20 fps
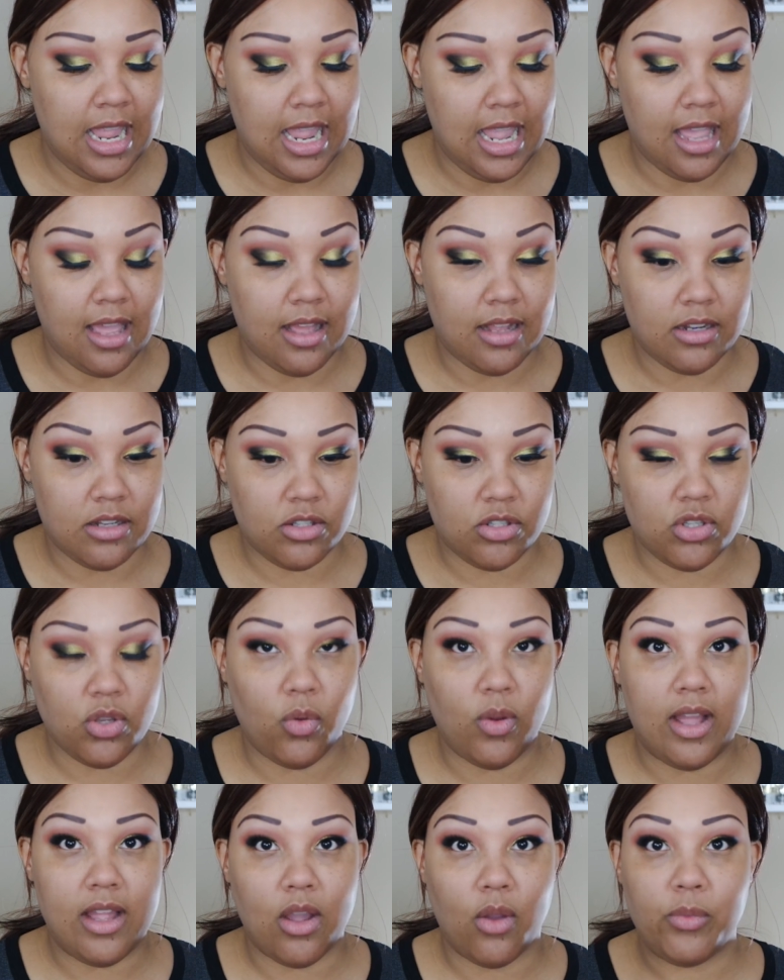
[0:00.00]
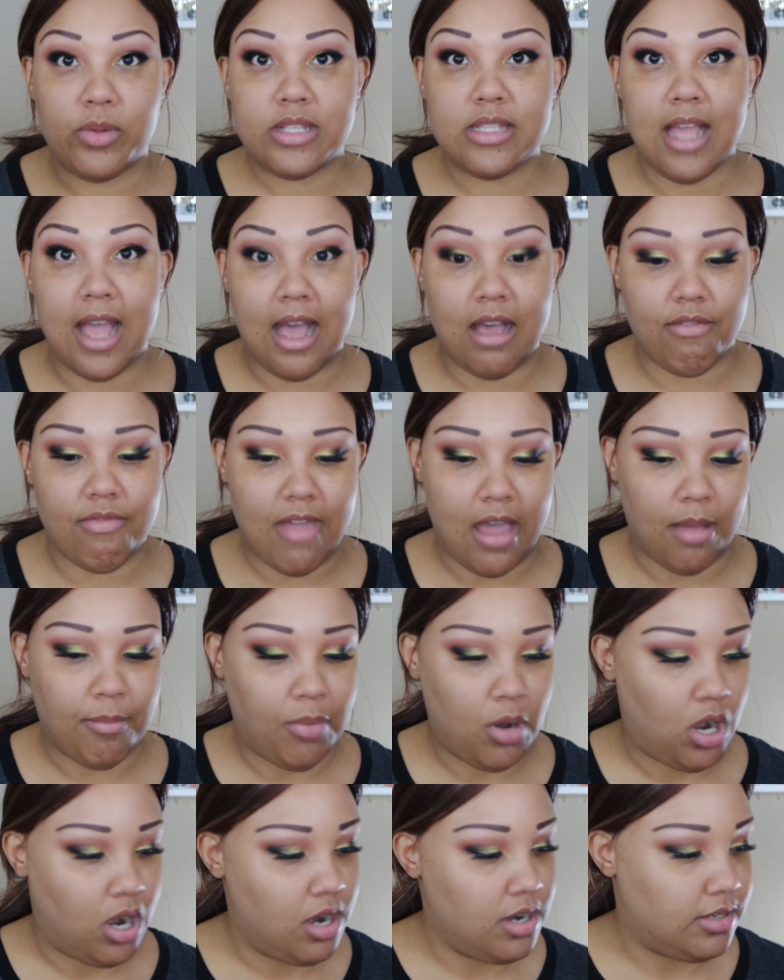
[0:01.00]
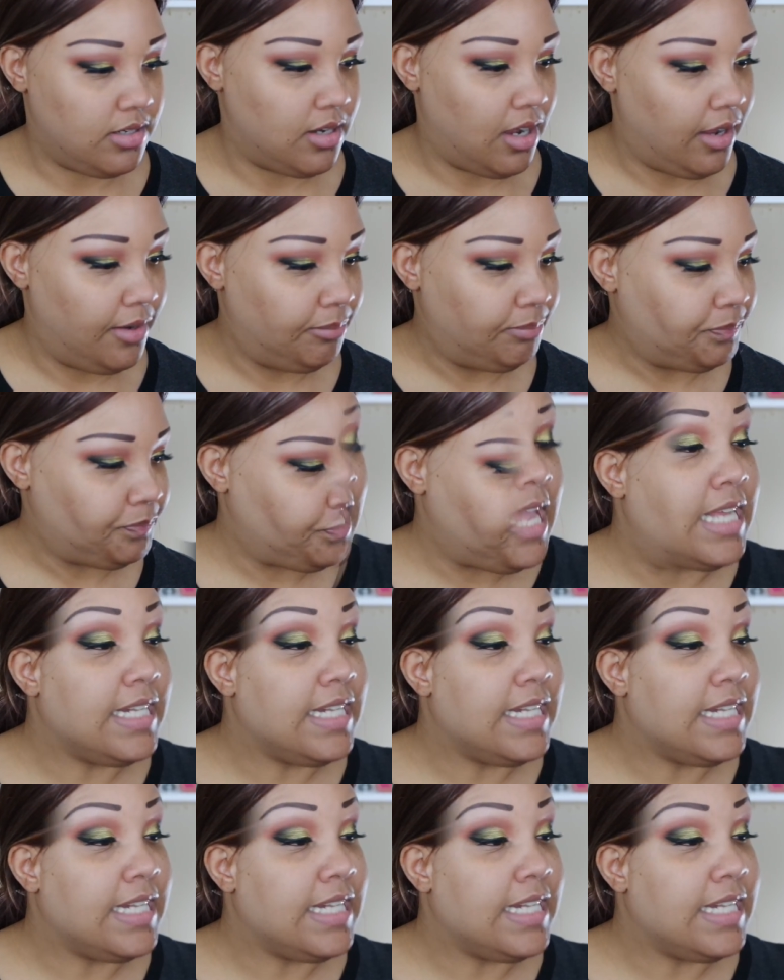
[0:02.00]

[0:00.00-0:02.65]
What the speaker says: and so I always have that part done.